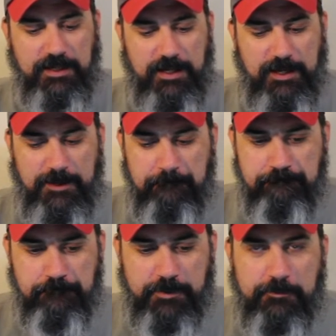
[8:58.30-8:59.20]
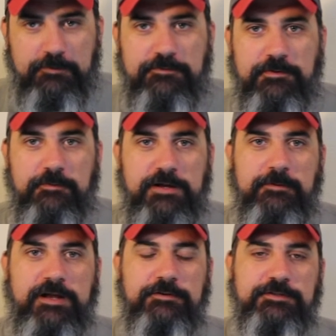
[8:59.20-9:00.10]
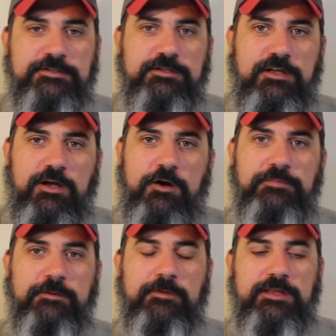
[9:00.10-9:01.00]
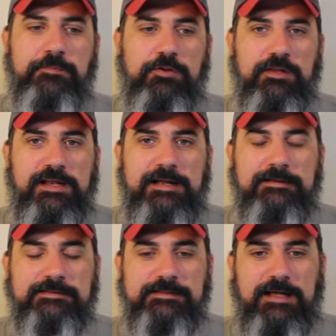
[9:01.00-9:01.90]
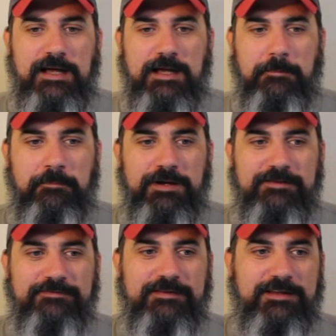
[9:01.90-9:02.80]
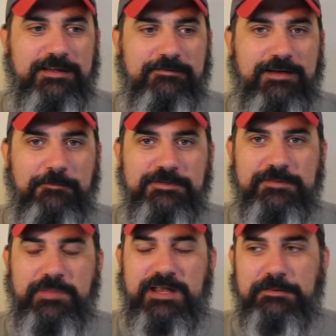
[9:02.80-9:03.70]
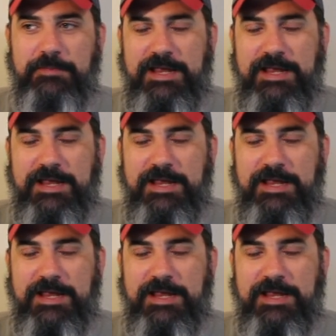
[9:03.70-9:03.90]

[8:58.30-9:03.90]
Um, but rooting for the Red Raiders. Hope they really pull it out. Um, but if, if I was a betting